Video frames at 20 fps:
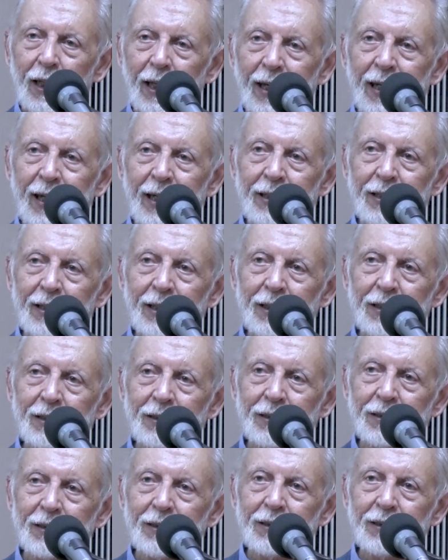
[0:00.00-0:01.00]
and
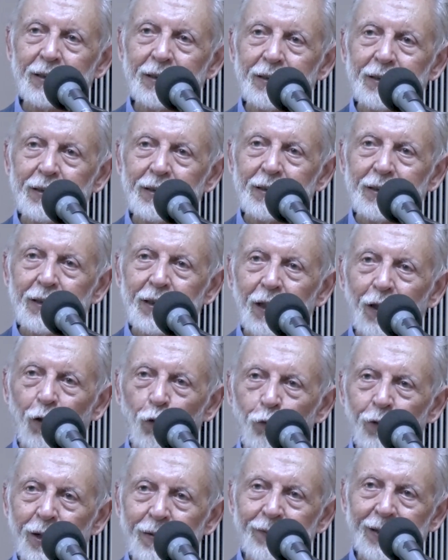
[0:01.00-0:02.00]

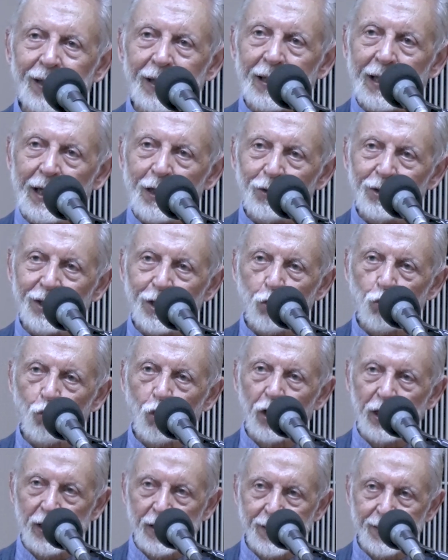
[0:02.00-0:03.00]
when we allow this
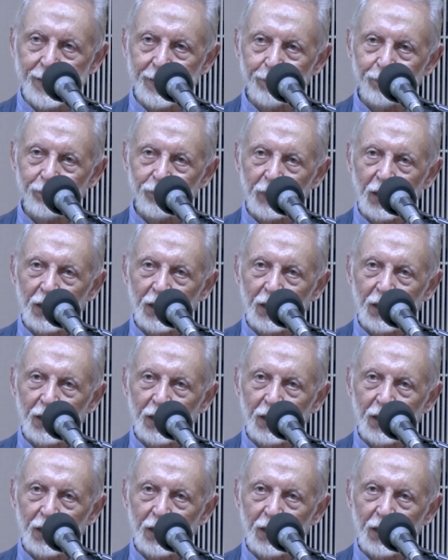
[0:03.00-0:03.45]
voice